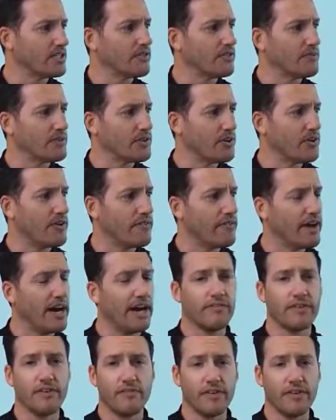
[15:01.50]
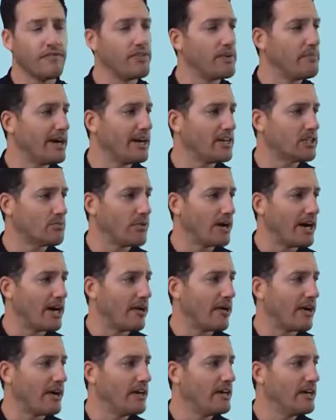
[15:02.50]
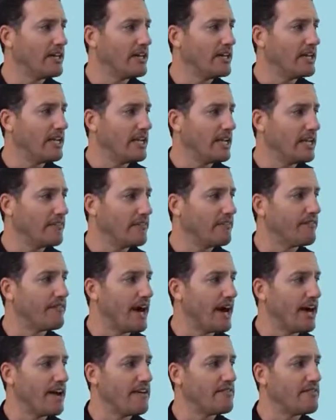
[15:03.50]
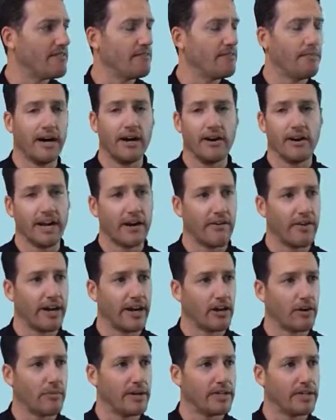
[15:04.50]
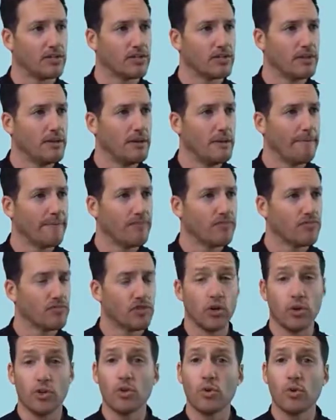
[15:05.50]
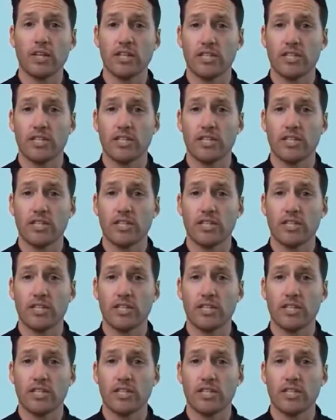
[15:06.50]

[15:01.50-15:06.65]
from 35 to 50 miles per hour in 5-mile-an-hour increments. So you could